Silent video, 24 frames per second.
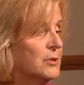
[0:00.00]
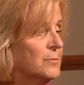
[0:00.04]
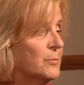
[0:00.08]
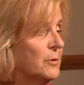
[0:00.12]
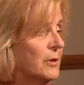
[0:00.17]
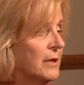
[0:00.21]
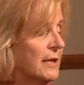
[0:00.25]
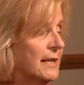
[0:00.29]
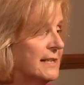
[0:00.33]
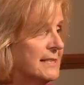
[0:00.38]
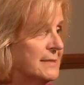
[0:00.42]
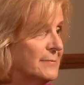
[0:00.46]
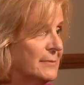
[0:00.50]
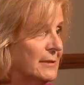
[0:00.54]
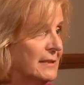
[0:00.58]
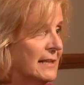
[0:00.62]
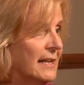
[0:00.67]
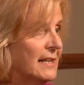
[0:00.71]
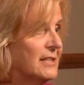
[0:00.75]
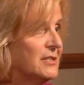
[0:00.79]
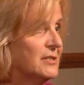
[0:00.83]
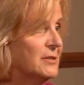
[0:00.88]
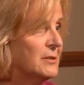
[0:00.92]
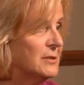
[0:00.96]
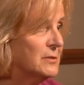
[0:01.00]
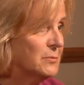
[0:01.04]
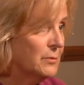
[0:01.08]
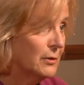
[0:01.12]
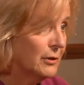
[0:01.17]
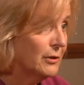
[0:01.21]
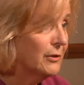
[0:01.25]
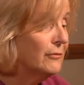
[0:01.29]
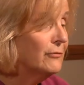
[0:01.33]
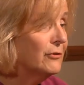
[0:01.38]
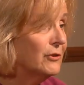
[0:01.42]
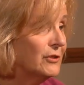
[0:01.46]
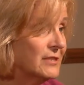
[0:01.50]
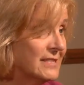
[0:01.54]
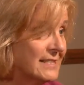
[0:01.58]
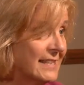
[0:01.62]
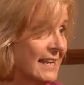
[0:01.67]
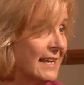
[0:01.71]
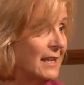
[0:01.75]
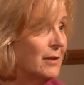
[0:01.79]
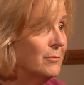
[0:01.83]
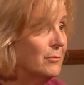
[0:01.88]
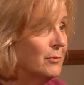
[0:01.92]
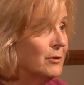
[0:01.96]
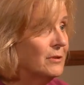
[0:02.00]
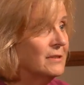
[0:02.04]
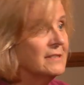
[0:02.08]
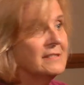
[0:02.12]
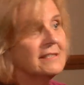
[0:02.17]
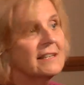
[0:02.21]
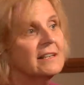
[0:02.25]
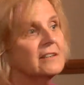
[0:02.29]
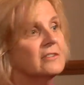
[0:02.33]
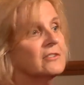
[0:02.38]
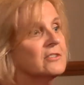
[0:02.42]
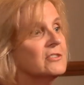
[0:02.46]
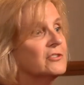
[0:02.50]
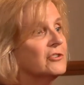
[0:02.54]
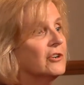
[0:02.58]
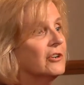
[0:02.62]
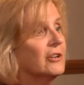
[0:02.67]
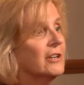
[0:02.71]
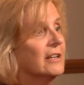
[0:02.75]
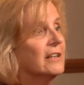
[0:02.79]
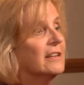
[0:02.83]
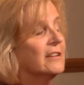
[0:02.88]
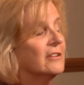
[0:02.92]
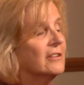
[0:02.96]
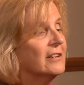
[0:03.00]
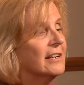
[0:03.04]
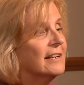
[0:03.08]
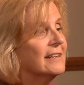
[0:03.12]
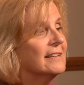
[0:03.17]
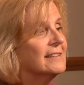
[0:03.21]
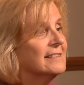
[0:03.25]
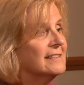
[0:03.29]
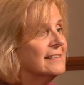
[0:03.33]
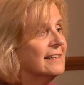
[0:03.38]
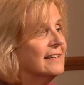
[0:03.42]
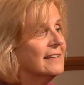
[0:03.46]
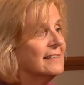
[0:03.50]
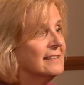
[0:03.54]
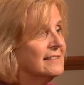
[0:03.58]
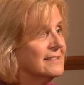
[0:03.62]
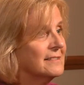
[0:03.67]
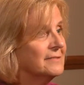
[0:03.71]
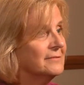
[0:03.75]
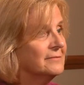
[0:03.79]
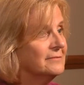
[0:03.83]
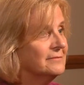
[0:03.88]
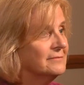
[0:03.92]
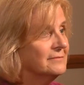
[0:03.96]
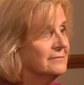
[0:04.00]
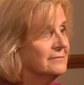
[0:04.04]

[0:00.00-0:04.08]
Bridgeport Hospital actually was one of the first 10 burn centers started in the United States.